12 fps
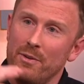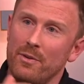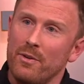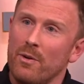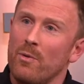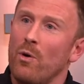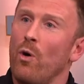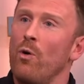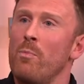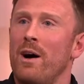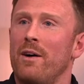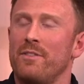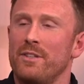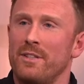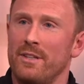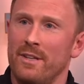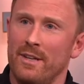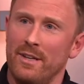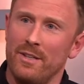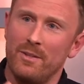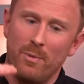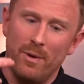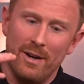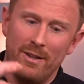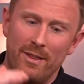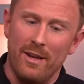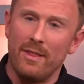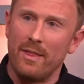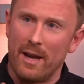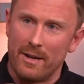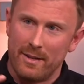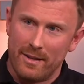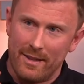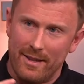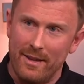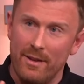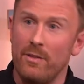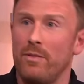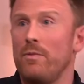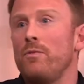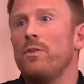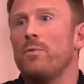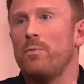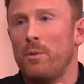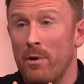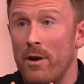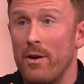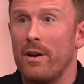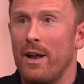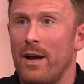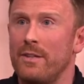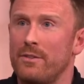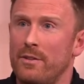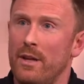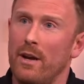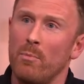there are home offices where the blurred lines are there.